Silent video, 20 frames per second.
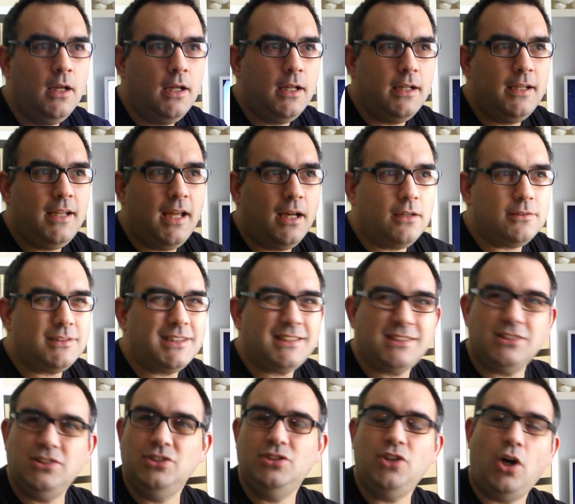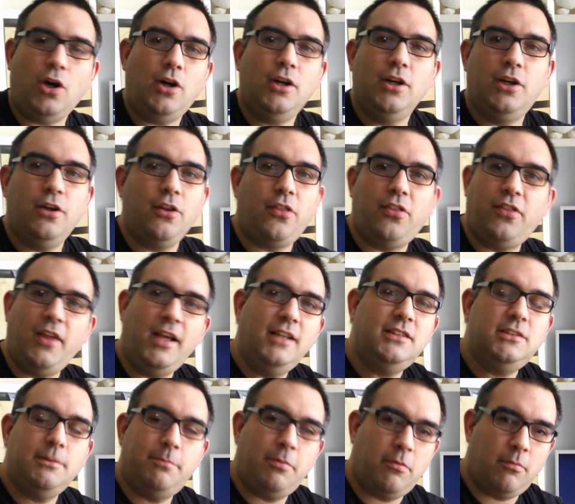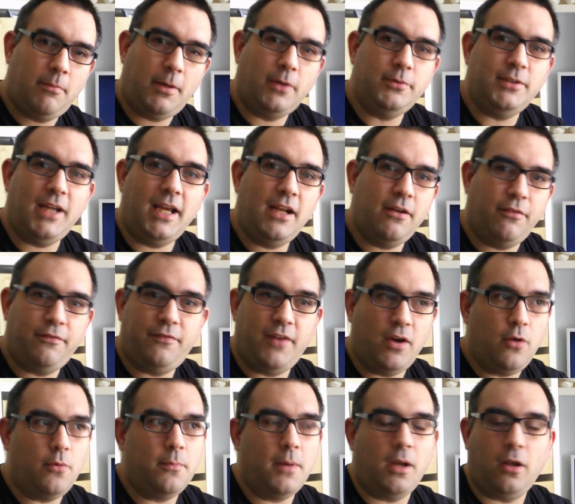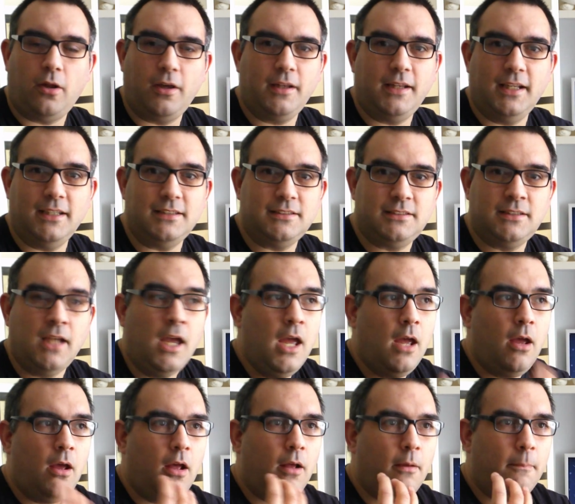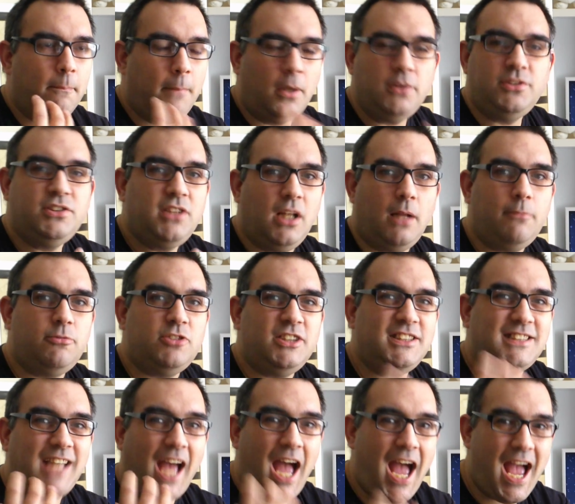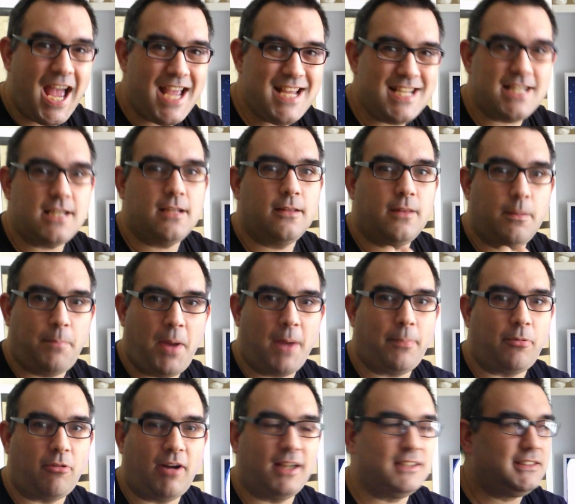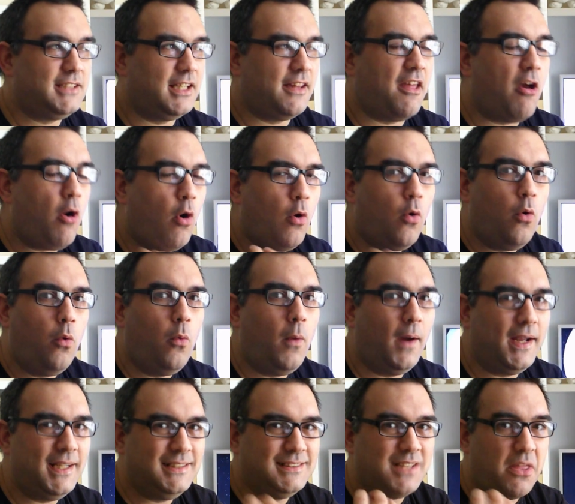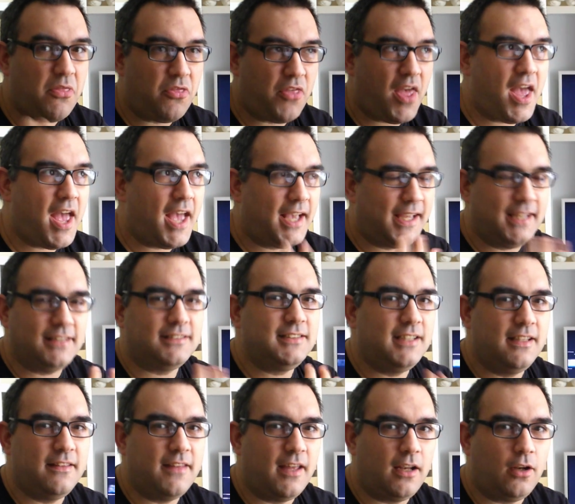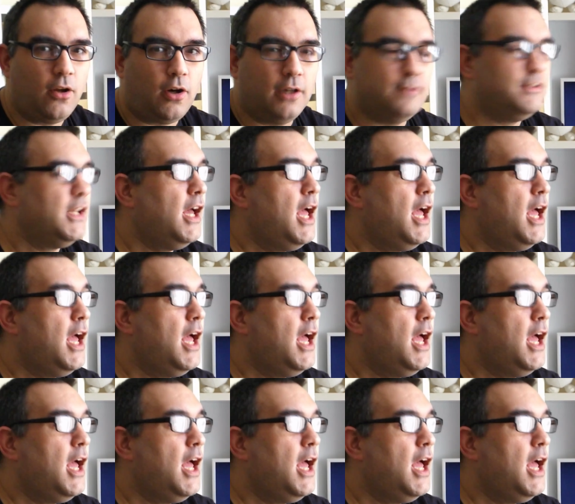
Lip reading: Now, that's not a good thing to promote in a film like this. Most celebrities hate the paparazzi. They're always there, getting in their life.